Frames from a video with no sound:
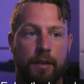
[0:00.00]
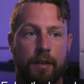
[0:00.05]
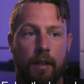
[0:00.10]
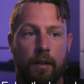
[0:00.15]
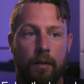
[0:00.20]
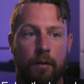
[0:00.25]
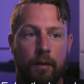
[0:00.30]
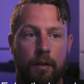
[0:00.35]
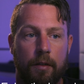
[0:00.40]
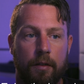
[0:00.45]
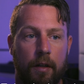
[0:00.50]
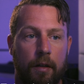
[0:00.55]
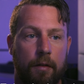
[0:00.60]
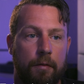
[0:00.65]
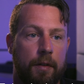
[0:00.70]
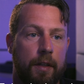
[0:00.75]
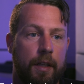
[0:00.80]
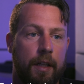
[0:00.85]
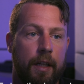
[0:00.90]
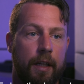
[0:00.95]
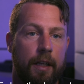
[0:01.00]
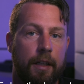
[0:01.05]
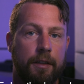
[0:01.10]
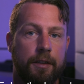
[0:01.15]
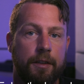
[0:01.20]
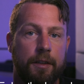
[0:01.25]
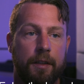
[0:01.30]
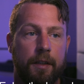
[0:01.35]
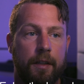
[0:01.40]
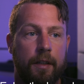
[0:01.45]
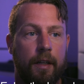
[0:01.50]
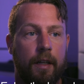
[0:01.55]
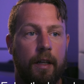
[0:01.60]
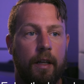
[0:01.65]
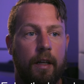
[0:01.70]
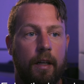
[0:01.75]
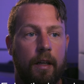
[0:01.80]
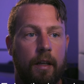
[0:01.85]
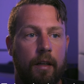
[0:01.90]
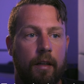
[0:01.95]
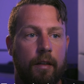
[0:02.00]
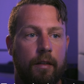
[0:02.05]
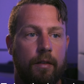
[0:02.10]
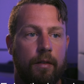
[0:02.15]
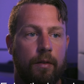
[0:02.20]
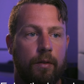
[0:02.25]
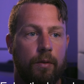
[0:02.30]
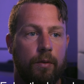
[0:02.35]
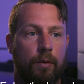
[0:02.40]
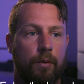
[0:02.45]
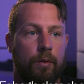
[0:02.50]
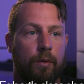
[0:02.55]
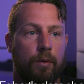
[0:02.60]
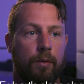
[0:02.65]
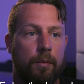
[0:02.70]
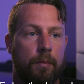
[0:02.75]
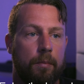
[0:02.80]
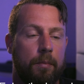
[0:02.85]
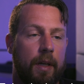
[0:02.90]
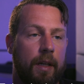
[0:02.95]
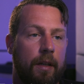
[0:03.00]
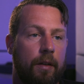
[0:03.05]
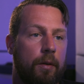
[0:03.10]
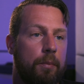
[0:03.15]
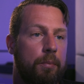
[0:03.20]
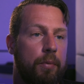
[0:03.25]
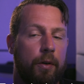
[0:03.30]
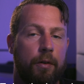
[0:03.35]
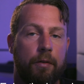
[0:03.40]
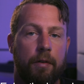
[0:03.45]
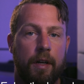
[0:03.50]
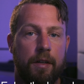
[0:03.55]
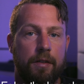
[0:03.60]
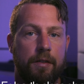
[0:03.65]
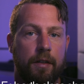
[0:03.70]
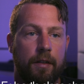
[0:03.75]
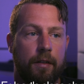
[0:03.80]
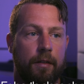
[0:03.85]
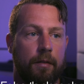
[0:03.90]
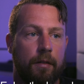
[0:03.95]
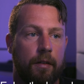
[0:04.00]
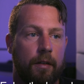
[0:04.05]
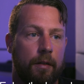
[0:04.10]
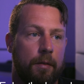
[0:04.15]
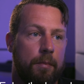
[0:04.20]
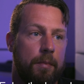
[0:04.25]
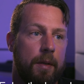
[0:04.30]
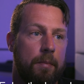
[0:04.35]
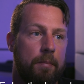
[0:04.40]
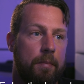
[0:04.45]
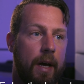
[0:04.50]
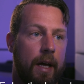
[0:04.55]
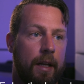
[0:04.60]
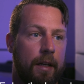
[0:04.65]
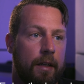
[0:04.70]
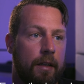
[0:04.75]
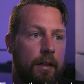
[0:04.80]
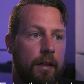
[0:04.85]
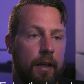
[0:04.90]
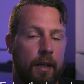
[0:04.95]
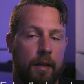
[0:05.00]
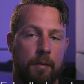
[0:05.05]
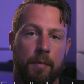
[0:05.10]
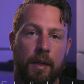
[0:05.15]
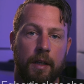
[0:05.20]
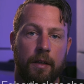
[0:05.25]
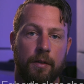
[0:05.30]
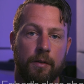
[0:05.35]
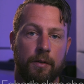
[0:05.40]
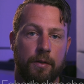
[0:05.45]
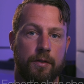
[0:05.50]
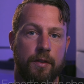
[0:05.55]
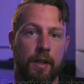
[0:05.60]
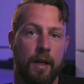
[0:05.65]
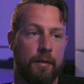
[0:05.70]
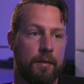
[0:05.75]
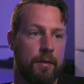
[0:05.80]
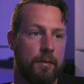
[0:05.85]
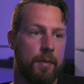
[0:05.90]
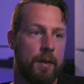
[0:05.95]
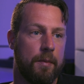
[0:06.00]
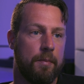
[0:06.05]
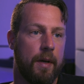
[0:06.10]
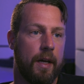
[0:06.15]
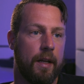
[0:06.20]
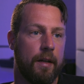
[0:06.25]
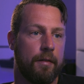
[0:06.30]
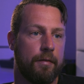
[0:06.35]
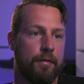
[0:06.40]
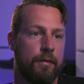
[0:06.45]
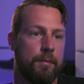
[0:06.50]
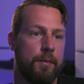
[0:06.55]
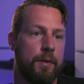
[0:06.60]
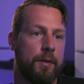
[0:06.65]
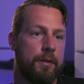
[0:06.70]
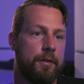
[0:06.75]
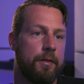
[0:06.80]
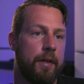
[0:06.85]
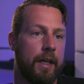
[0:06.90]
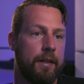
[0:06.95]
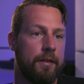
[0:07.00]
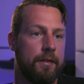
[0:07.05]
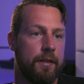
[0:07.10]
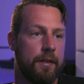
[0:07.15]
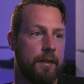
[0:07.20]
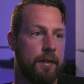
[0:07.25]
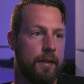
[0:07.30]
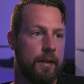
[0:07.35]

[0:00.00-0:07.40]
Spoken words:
I learned over the years to make your progression a bit better and make your sound a bit better from your tracks.